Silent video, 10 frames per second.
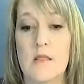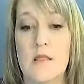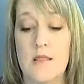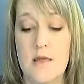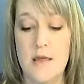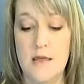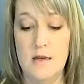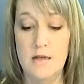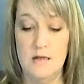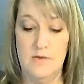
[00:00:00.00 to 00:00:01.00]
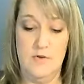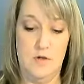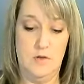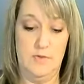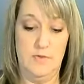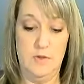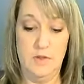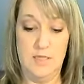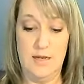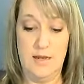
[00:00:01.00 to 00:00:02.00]
Then if you're if you're
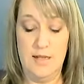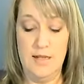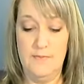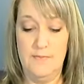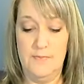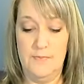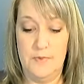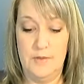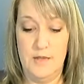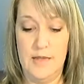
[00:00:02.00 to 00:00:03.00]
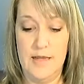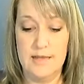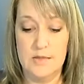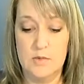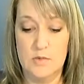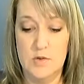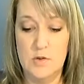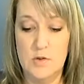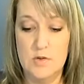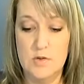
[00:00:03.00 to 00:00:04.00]
looking at it as it
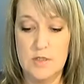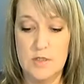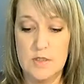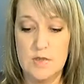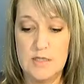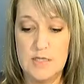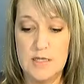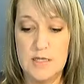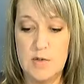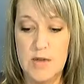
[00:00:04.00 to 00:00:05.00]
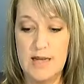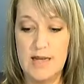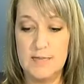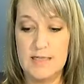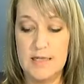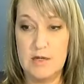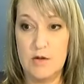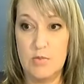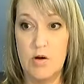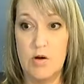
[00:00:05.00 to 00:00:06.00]
rolls, you see you end up seeing
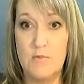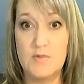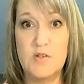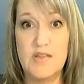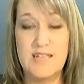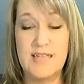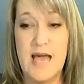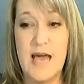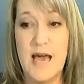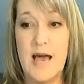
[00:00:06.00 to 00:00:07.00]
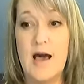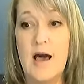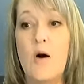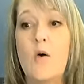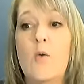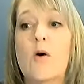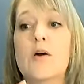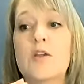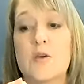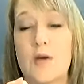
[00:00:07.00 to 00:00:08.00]
your palm. So that's how
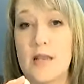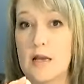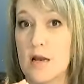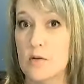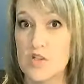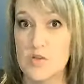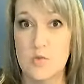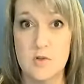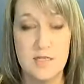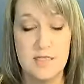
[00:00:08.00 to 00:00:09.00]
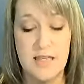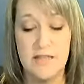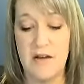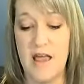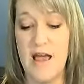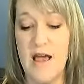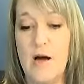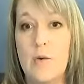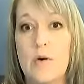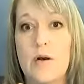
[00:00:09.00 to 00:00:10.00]
are you and it kind of just rolls all together.
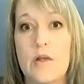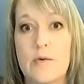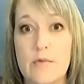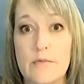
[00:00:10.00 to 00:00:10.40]
How are you?